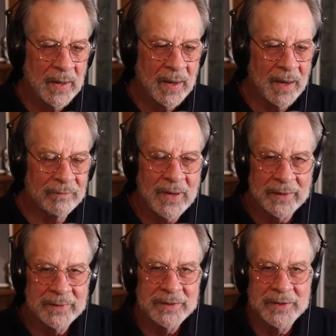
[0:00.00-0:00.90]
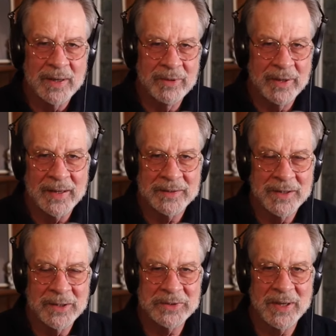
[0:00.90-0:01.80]
I've got the stub of that
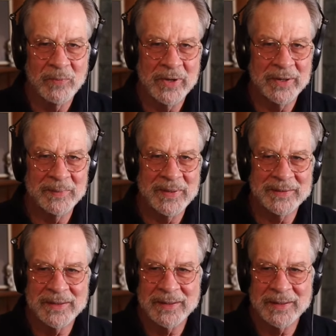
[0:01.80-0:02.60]
show somewhere, but